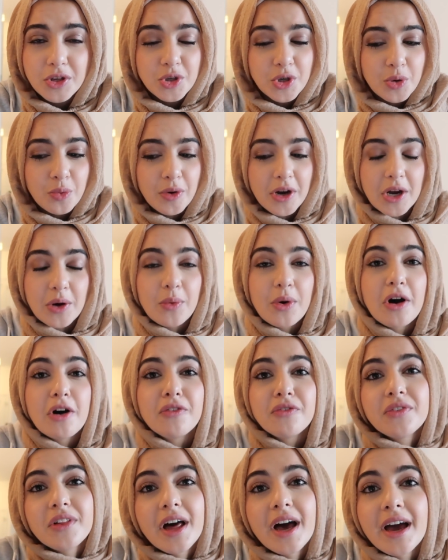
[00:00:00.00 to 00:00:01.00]
You can wear it while
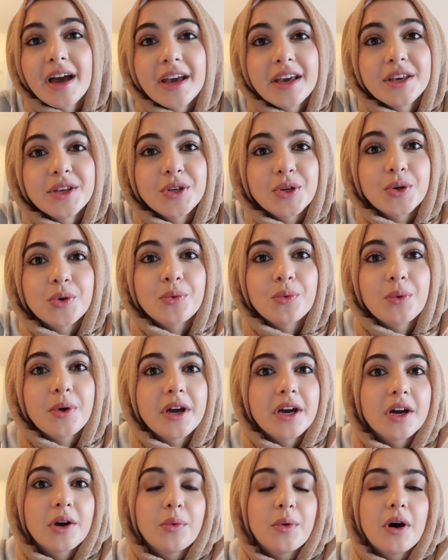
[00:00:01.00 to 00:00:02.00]
flying, you can
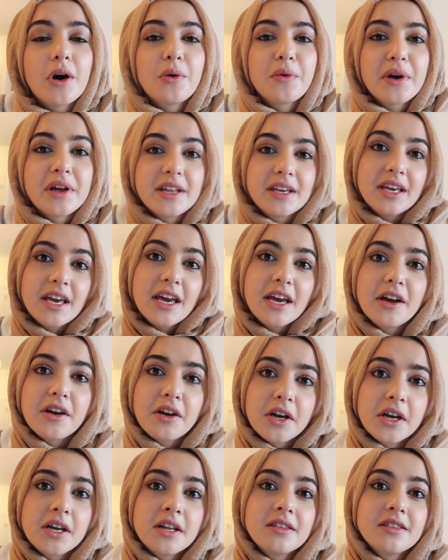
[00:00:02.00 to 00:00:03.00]
wear it while running
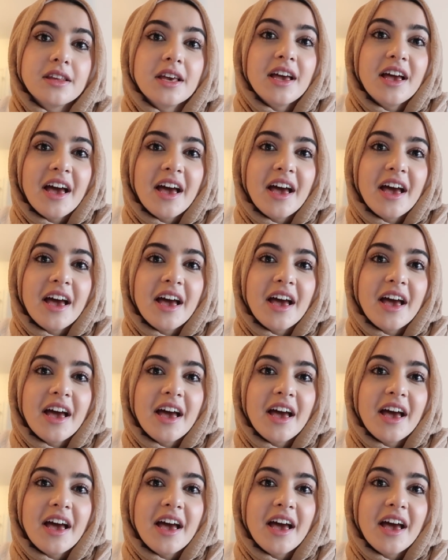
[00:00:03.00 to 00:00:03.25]
errands,